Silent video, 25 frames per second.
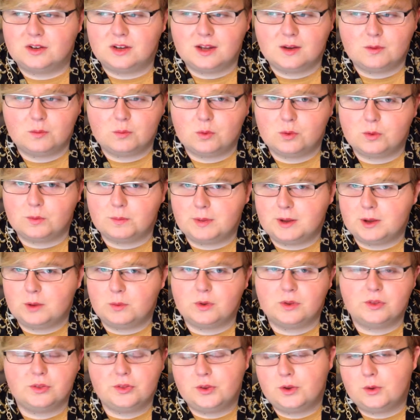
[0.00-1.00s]
it will be
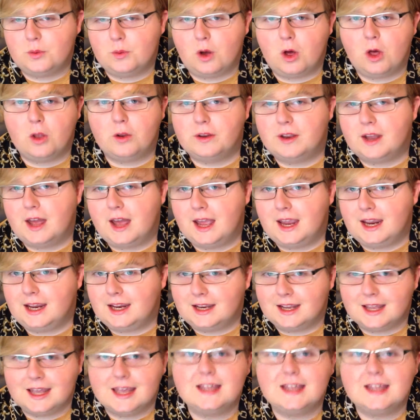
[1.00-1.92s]
with you all night